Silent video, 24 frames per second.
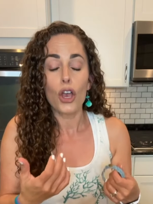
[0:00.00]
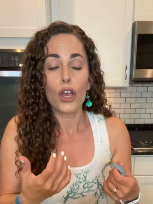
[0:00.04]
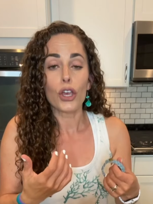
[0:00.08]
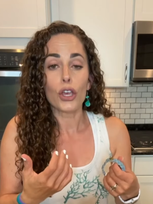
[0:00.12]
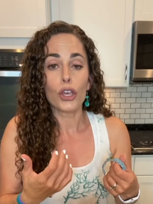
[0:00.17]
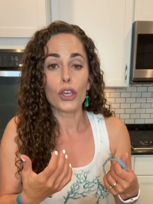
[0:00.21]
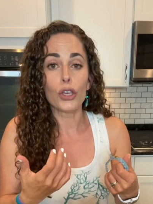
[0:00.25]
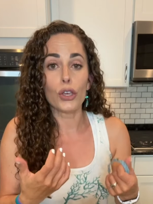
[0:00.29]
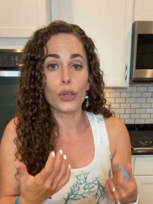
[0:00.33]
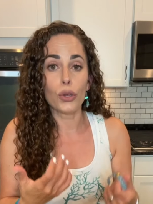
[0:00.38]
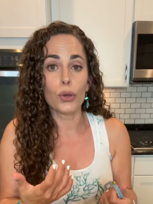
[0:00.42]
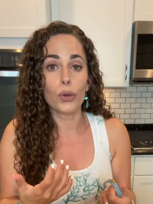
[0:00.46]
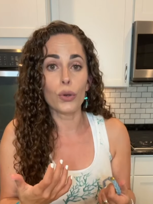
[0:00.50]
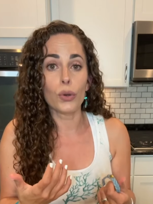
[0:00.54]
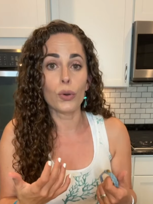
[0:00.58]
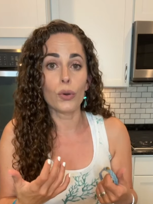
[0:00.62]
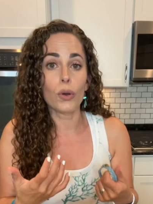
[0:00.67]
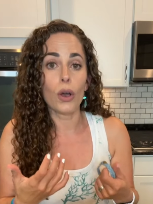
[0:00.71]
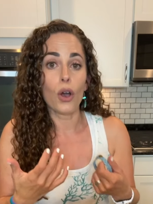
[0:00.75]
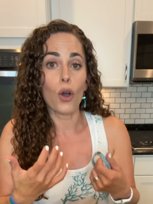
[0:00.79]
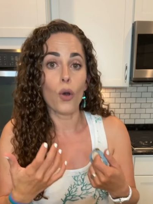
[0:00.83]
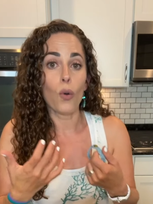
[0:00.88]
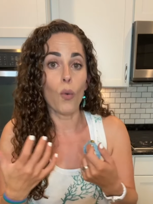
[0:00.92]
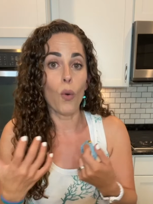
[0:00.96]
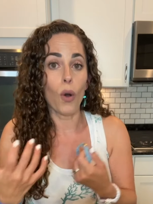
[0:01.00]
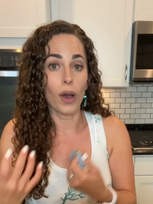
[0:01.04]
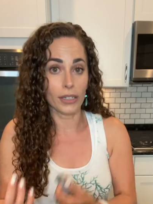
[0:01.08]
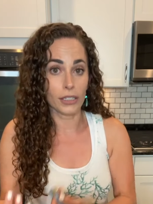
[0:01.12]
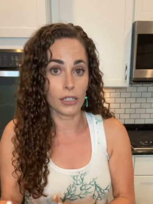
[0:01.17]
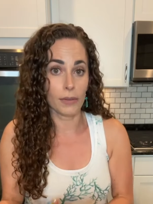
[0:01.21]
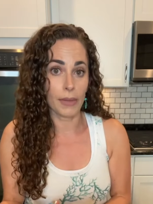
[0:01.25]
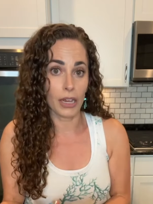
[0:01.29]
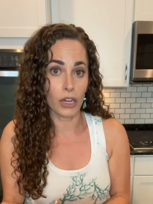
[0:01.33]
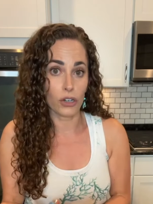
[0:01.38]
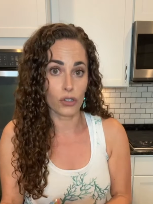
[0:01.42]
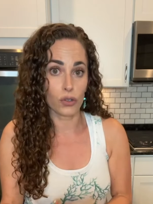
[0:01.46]
You want to
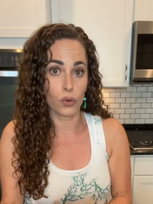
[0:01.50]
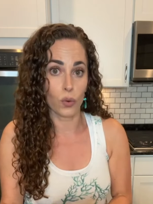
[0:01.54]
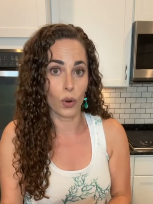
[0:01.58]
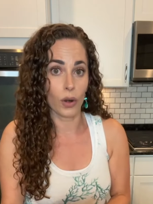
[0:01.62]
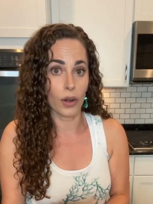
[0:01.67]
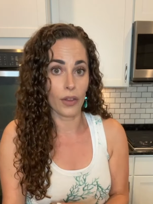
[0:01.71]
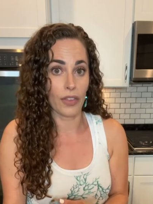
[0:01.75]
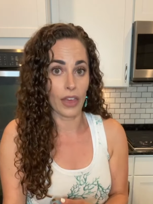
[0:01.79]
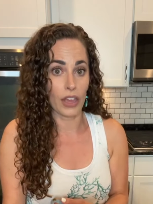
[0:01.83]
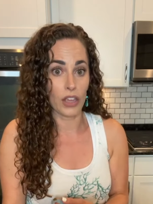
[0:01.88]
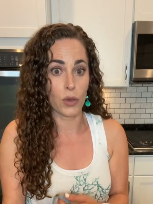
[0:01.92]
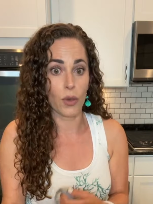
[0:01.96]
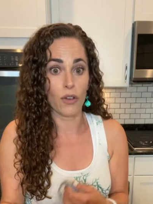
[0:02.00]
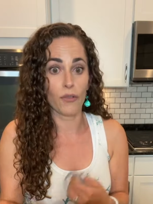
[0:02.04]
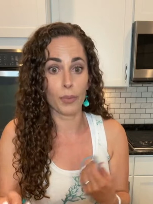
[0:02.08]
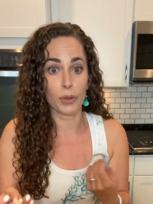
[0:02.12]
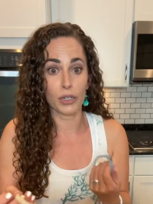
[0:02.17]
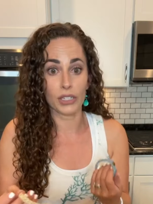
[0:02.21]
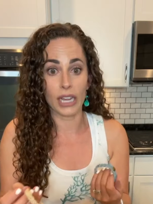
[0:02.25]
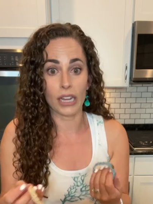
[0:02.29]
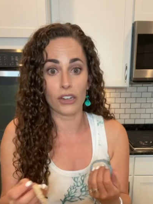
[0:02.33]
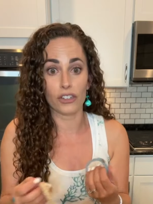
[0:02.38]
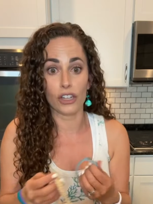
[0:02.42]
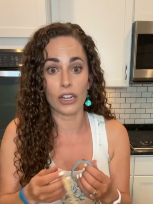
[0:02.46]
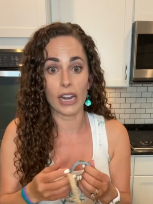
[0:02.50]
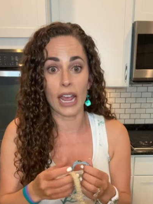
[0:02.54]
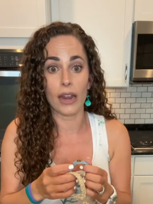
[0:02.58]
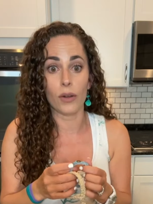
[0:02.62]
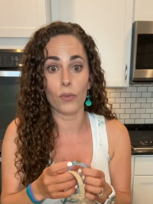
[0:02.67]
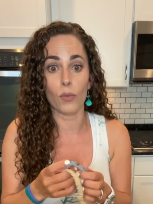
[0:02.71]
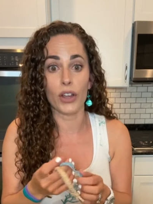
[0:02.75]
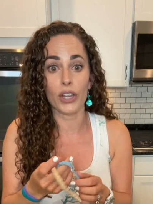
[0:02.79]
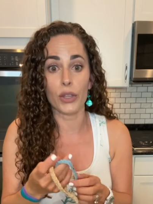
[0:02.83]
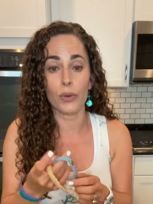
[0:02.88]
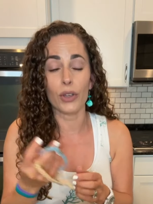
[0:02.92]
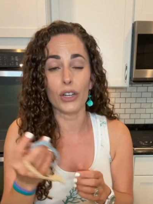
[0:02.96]
make sure that you have protection. And
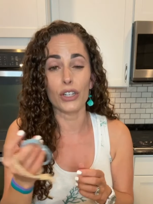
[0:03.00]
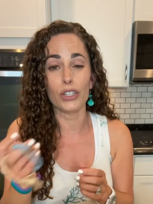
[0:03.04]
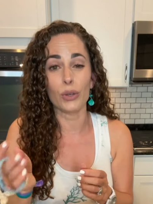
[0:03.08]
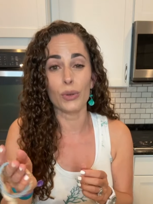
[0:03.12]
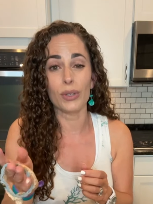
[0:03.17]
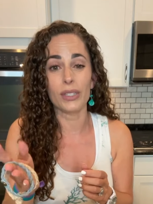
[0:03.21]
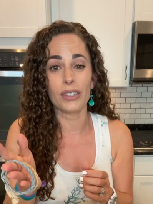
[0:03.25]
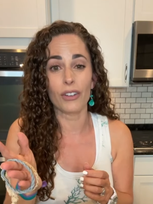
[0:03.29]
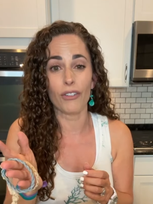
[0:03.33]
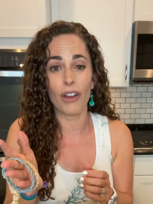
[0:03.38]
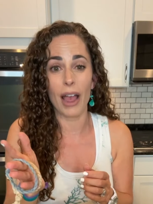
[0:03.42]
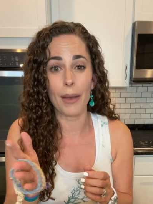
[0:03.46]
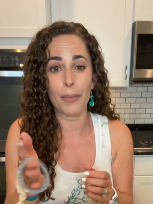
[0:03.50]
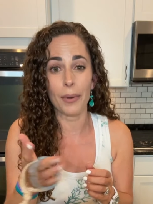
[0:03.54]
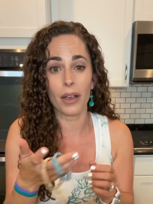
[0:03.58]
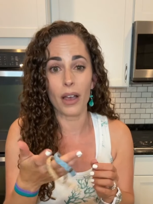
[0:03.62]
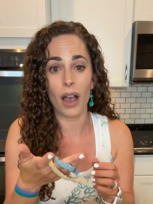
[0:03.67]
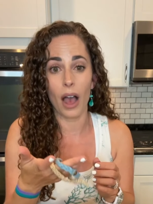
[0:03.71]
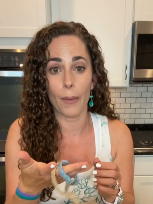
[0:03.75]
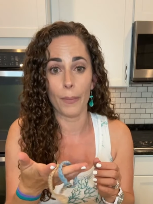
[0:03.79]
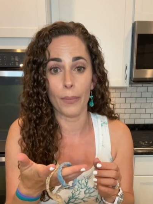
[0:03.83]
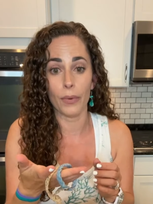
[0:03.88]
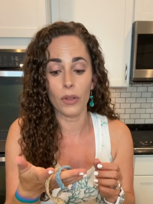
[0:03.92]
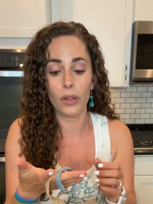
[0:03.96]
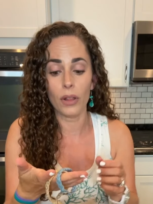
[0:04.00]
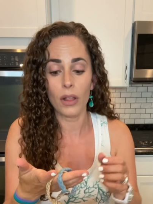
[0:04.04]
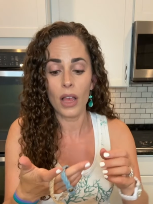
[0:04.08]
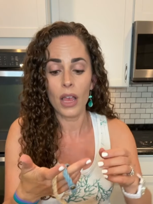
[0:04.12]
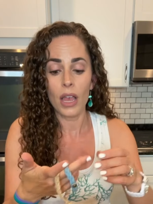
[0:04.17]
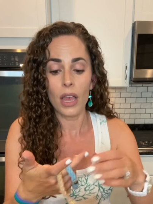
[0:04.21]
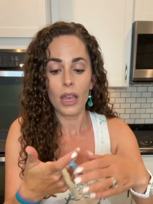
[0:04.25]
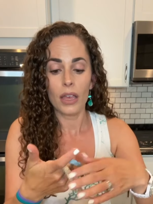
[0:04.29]
what you can do is grab a couple.